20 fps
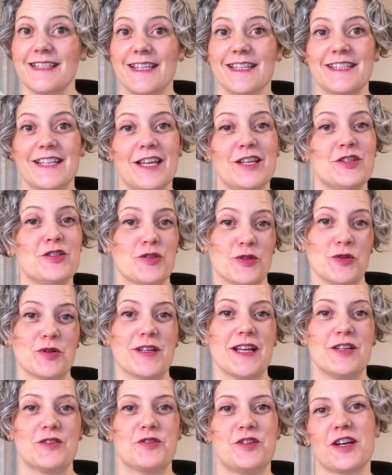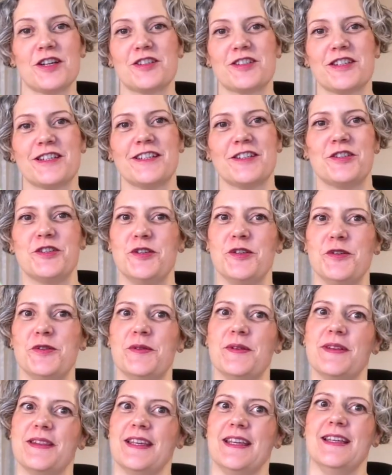is a short introduction to
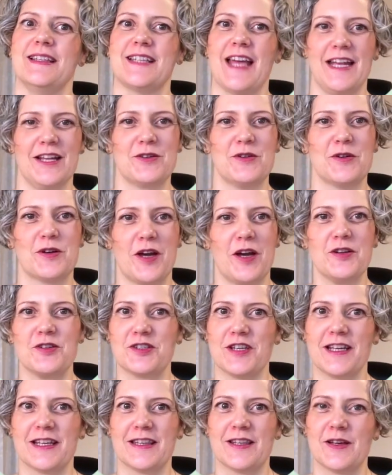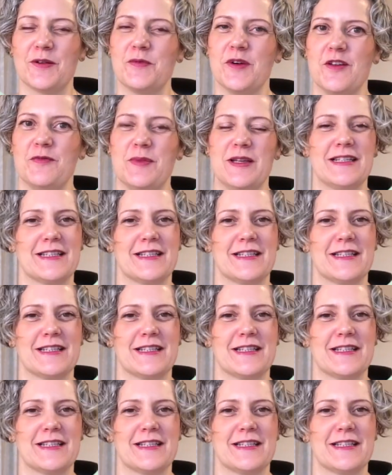the technical coaching that we've been